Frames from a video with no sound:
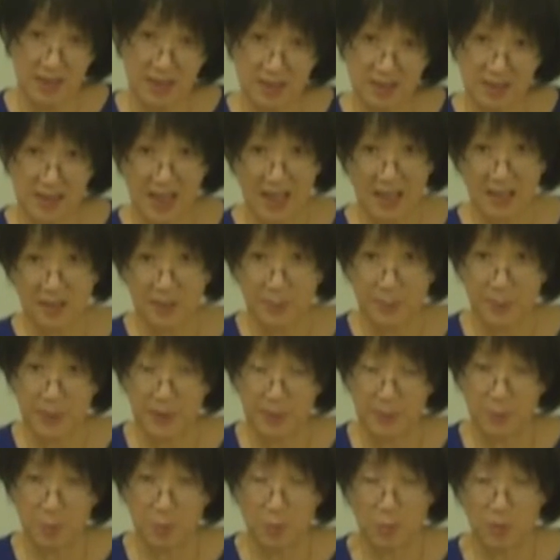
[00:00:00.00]
the Celtic
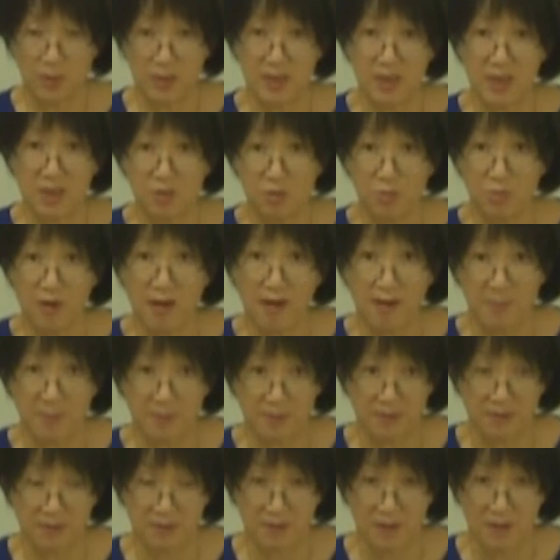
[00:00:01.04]
people was in trouble.